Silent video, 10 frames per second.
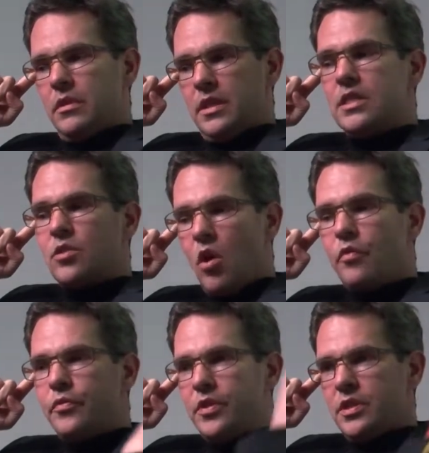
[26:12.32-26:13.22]
this
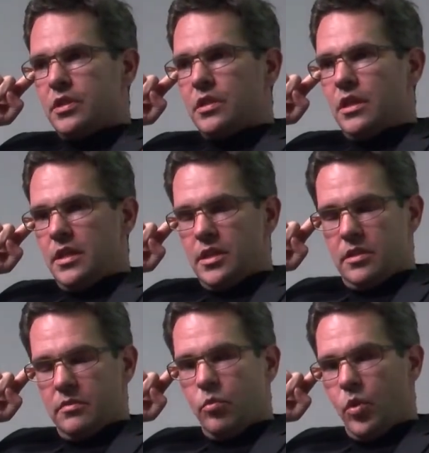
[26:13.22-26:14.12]
office
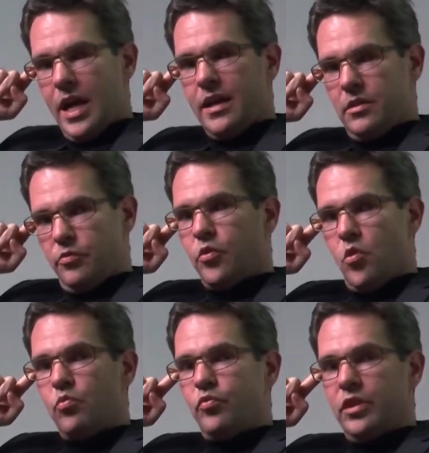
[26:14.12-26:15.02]
is where the
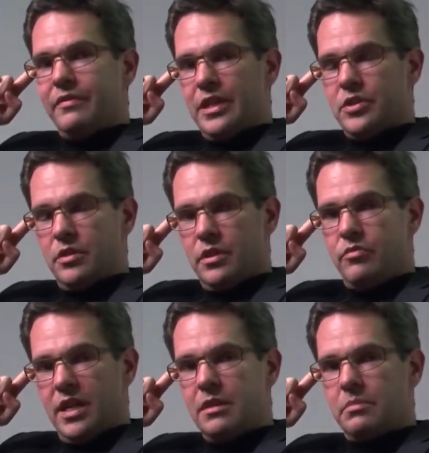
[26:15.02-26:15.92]
phone would eventually
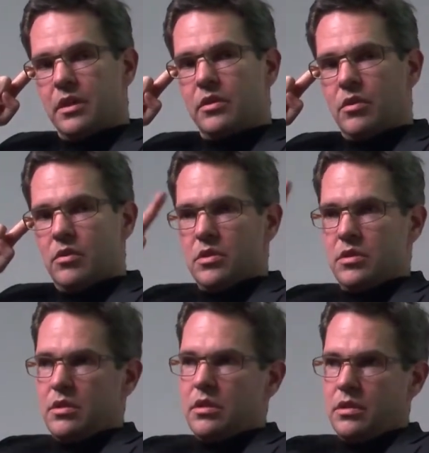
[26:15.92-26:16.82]
ring,
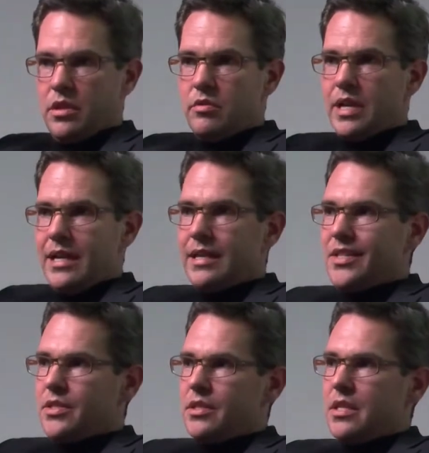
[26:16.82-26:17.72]
because the United
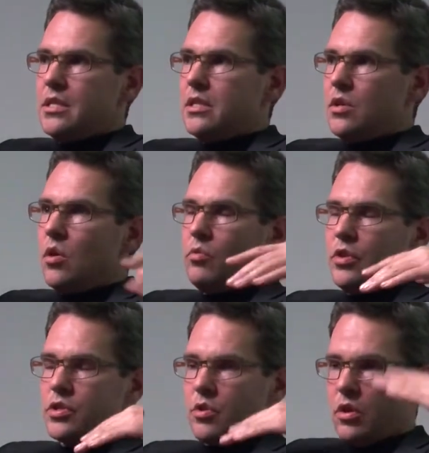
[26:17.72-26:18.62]
Nations is the only
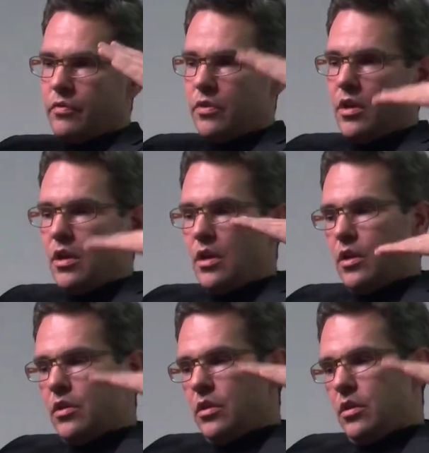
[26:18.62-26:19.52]
sort of
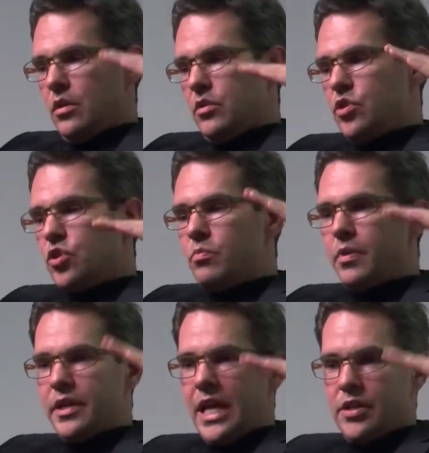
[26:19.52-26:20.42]
uh,
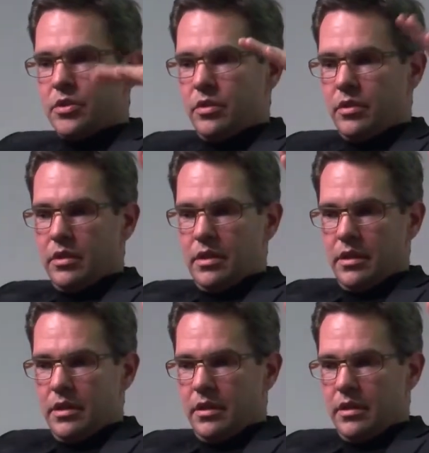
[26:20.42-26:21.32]
supranational uh,